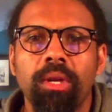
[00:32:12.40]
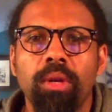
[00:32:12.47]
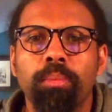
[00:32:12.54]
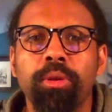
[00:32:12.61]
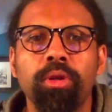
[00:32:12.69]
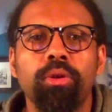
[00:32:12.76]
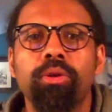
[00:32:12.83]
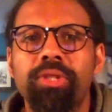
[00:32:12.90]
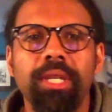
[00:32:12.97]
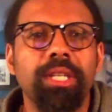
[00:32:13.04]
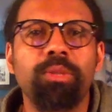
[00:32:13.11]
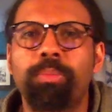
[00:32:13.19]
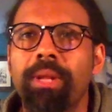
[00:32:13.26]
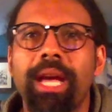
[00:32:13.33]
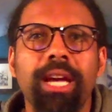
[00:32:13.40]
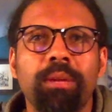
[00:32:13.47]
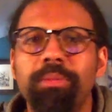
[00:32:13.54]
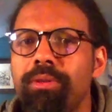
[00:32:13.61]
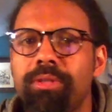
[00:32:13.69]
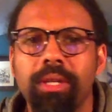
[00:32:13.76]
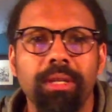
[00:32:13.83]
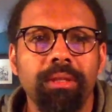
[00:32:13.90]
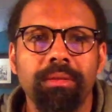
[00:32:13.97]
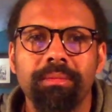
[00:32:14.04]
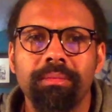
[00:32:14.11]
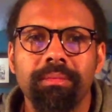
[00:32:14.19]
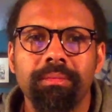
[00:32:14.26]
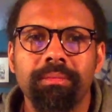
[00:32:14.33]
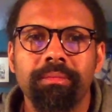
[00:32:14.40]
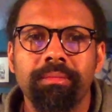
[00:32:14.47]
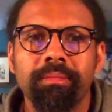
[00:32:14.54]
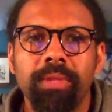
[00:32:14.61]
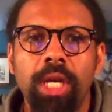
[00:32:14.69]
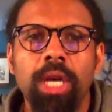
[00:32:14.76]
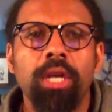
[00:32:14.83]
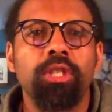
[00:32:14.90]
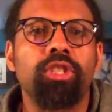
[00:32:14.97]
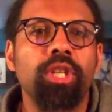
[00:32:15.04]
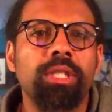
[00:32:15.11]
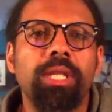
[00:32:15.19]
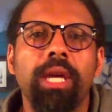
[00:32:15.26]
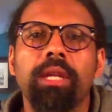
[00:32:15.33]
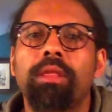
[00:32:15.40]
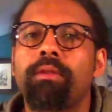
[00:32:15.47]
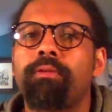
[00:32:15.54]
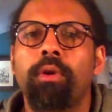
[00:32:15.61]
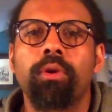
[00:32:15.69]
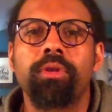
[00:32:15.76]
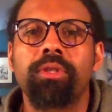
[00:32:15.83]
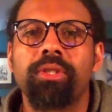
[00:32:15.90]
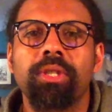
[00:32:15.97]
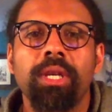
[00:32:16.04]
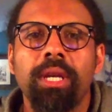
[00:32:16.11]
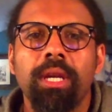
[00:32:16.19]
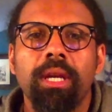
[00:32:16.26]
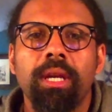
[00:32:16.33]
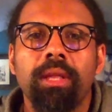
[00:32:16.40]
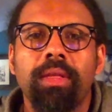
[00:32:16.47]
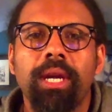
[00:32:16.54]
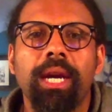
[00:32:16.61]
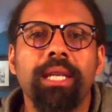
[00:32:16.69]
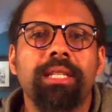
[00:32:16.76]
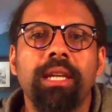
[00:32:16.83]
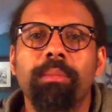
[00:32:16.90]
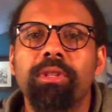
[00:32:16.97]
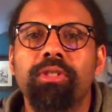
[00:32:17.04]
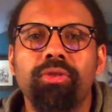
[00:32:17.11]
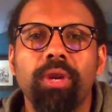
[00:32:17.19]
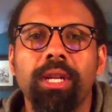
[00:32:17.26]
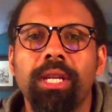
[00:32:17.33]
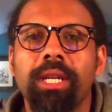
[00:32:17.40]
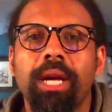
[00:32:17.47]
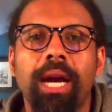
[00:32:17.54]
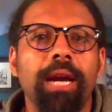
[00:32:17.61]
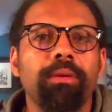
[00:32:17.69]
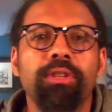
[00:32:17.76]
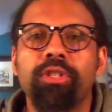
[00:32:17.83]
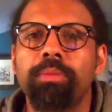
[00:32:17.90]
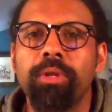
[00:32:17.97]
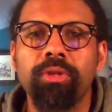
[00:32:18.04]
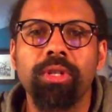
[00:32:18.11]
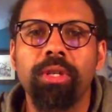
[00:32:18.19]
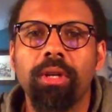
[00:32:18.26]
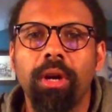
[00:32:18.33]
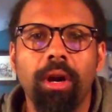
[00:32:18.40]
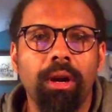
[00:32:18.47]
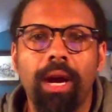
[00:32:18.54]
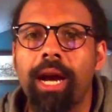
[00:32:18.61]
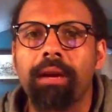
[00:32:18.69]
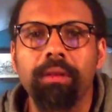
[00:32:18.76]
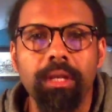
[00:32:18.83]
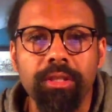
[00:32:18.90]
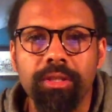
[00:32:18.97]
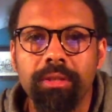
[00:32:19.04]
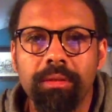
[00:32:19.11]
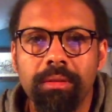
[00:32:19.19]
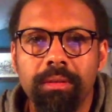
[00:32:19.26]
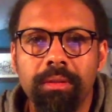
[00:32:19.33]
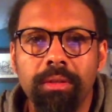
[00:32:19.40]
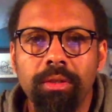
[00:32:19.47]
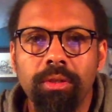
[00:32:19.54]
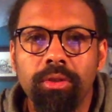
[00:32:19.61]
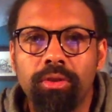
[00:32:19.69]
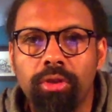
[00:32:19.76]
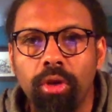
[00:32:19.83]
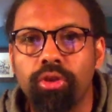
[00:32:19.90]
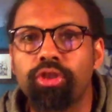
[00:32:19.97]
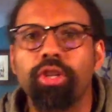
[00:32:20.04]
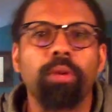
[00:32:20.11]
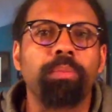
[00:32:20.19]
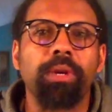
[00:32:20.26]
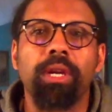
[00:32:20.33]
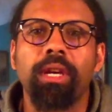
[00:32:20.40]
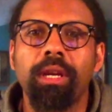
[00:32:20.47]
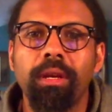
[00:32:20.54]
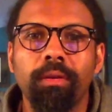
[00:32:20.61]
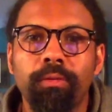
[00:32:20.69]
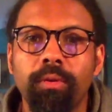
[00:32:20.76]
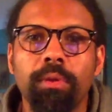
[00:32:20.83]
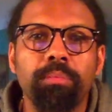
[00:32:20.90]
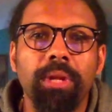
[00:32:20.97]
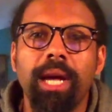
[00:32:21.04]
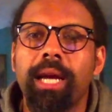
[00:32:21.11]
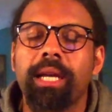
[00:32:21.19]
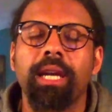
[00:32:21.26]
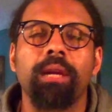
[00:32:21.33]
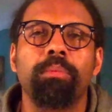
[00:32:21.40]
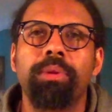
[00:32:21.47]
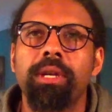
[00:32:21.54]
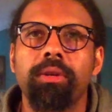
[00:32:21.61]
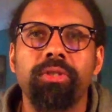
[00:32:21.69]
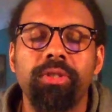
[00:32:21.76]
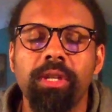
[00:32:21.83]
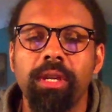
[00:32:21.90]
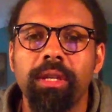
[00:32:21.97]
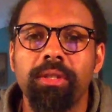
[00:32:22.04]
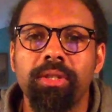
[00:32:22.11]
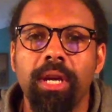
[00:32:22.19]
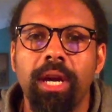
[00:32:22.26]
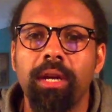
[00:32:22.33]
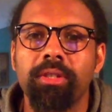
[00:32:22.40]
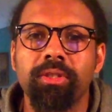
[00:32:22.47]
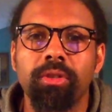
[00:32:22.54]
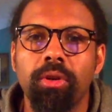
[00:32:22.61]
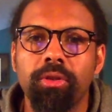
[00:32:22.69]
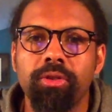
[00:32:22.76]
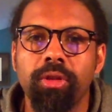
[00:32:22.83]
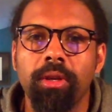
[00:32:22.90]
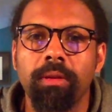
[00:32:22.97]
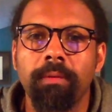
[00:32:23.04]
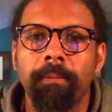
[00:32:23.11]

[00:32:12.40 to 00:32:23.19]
Blues is black music. Just like the folks they got demonstrating Irish music are Irish. So should it be for black and POC styles and culture.